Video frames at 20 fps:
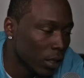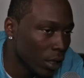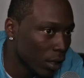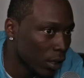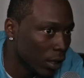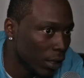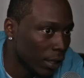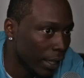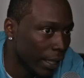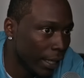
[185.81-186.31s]

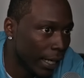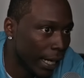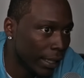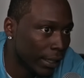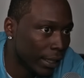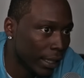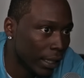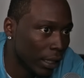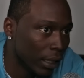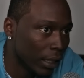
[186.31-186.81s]
sisters ain't
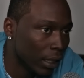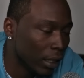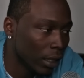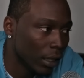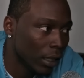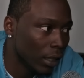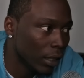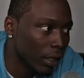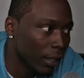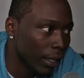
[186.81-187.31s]
got they
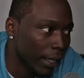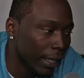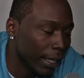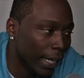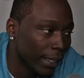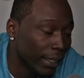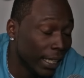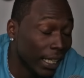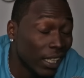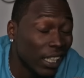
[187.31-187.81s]

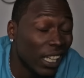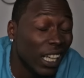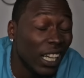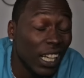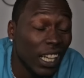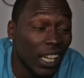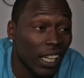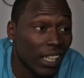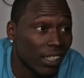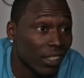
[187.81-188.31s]
ain't got they
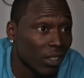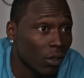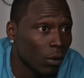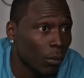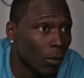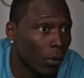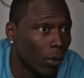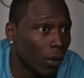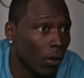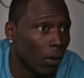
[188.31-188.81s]
kids
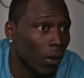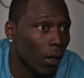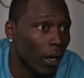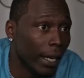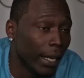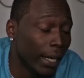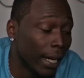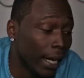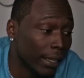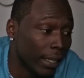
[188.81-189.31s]
no more,
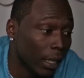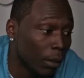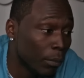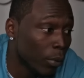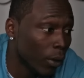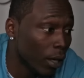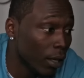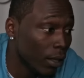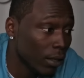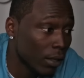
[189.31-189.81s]
or ain't got they
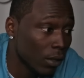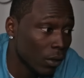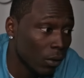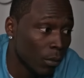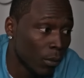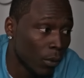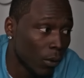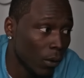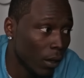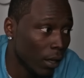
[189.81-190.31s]
brothers
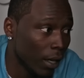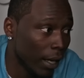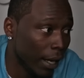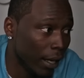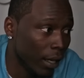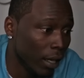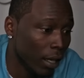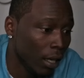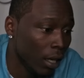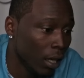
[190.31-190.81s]
no more.
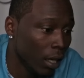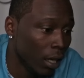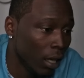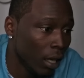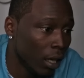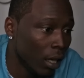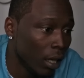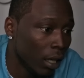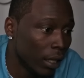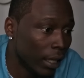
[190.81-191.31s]
Like
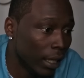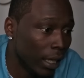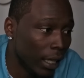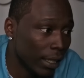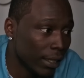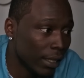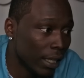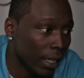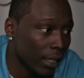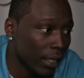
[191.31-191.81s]

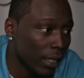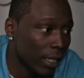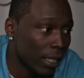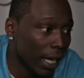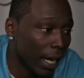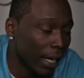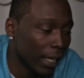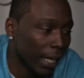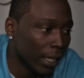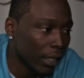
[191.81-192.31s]
kids getting
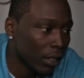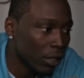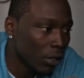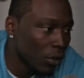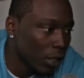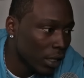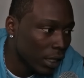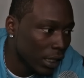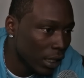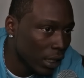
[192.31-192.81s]
shot. Like, did
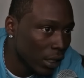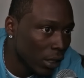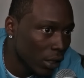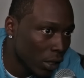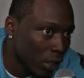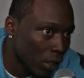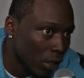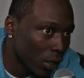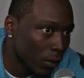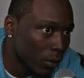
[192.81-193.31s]
you just see a
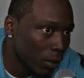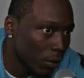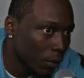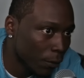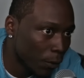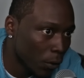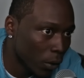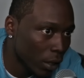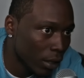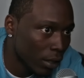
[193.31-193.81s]
little girl?
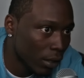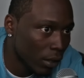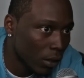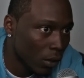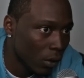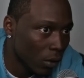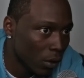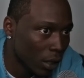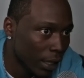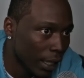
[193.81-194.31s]
She's four years
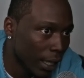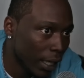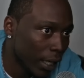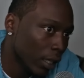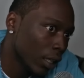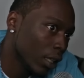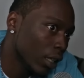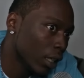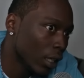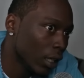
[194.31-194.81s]
old. She
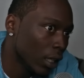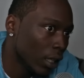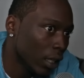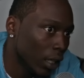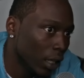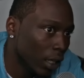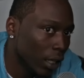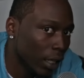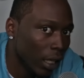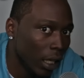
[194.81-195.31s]
got
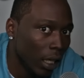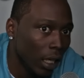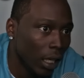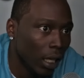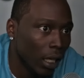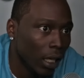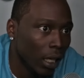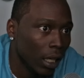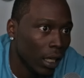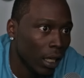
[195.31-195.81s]
hit in the
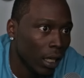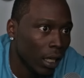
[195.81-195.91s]
head.